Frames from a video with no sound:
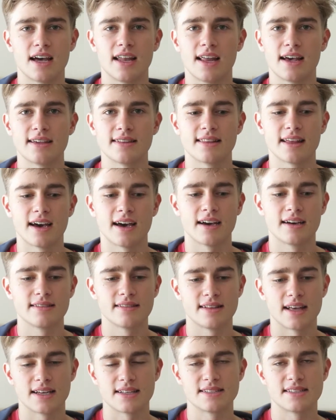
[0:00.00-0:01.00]
I like that.
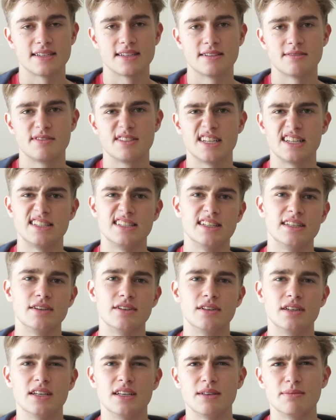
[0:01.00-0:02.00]
That's a city
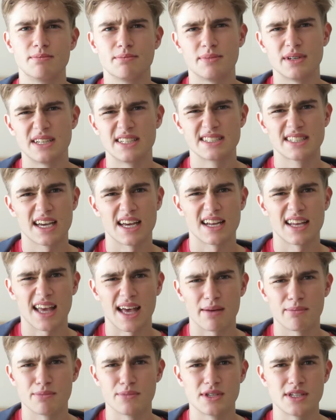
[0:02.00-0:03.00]
uni, but it's kind of
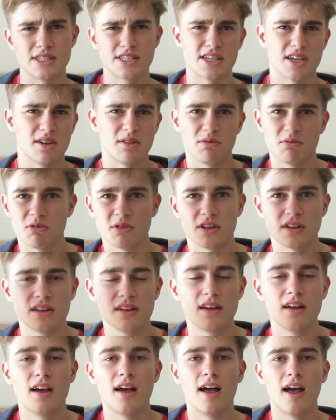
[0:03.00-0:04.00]
campus.
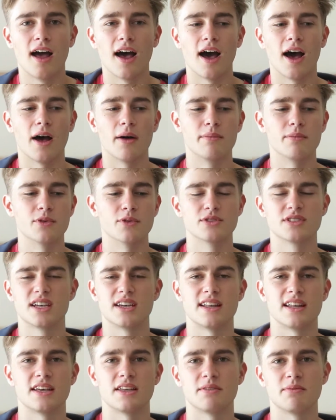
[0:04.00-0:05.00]
Um, or
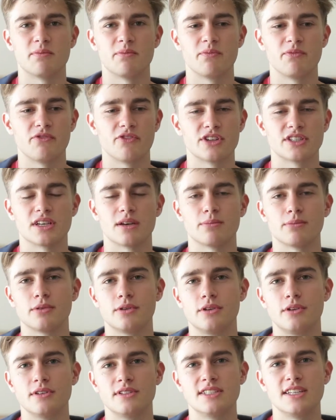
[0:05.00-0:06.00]
say like, for example,
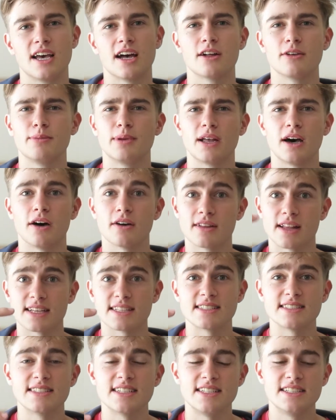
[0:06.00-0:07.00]
UCL, but oh,
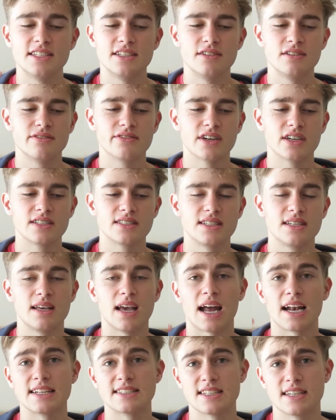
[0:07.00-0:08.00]
that's a city university
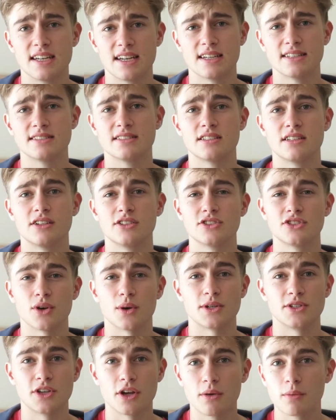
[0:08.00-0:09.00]
and it's in London, so
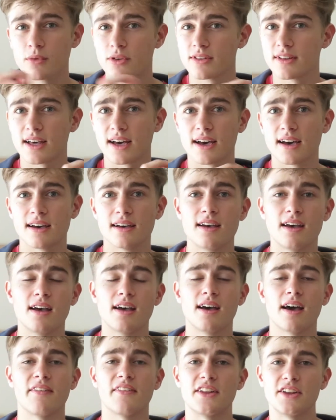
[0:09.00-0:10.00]
I don't want that
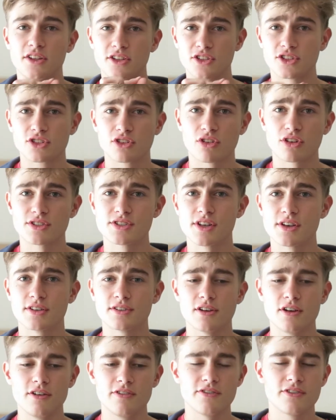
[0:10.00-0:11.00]
and then you can just cross
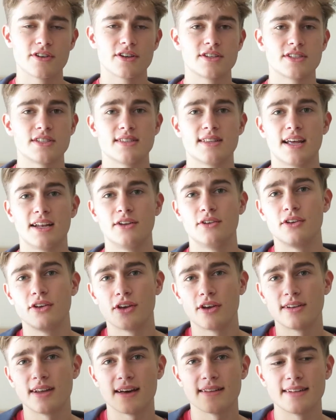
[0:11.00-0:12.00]
those off. So then you can
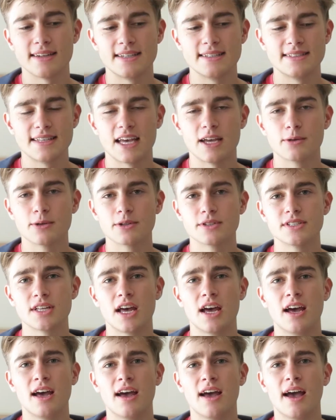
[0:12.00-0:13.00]
go down the league tables.
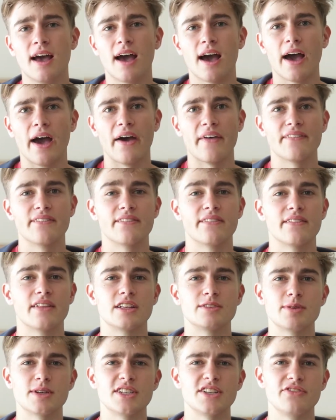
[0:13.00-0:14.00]
Um,
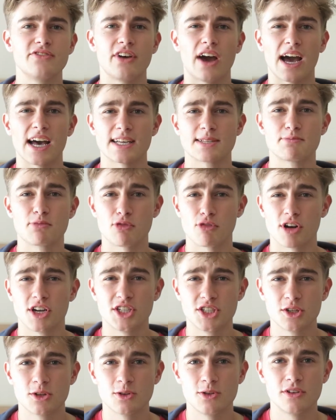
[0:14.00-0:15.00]
especially for
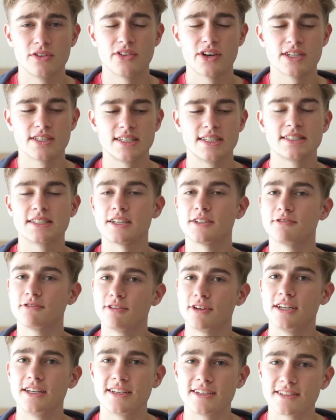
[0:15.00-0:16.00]
aspirational universities, it's
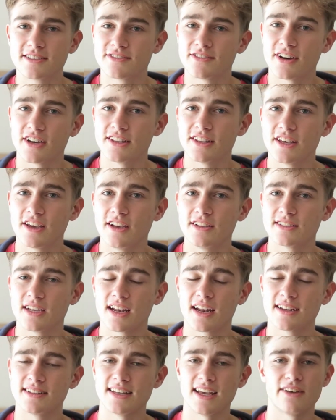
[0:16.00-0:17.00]
really good to find those,
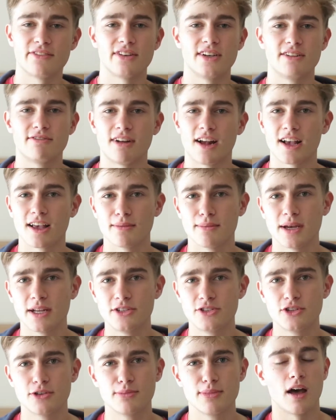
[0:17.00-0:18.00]
and I definitely
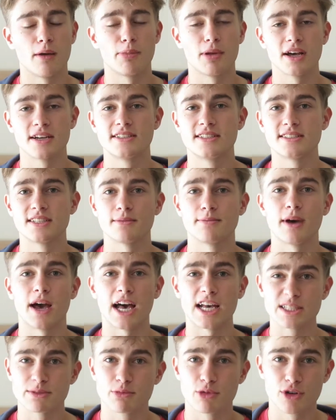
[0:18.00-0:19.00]
recommend you apply to some
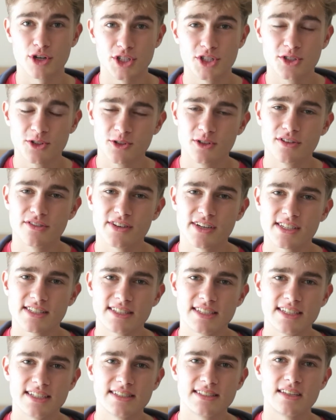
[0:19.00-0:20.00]
aspirational
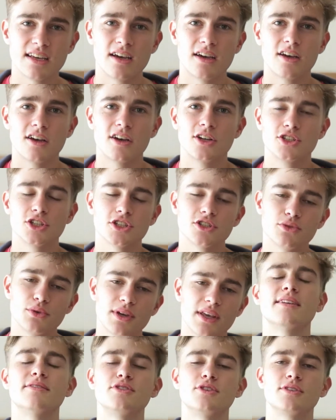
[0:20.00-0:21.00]
universities, just so
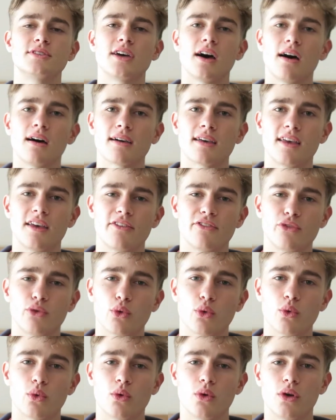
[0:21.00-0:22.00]
it gives you a target
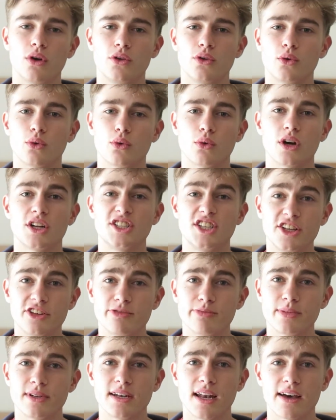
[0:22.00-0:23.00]
for your
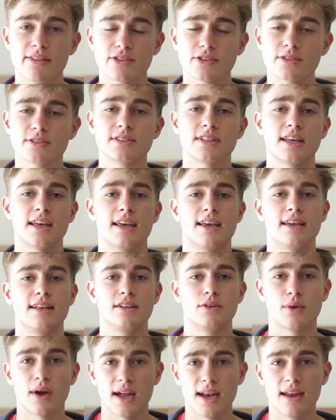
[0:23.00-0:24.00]
achievement levels in
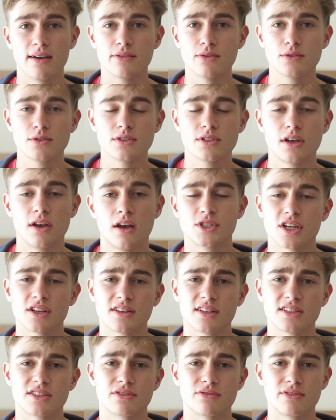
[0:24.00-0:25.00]
your A levels, which I
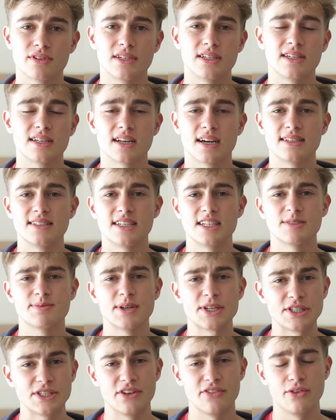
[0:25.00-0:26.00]
think is a really good idea,
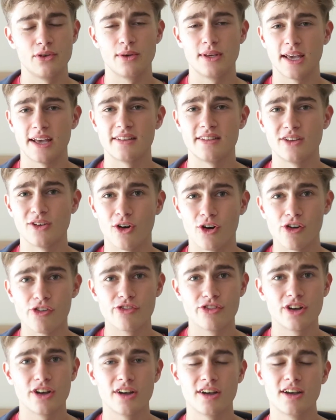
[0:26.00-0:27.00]
especially if you get the
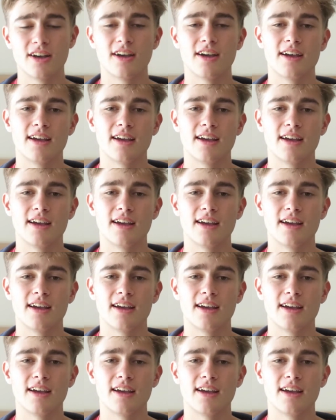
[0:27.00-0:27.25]
offer.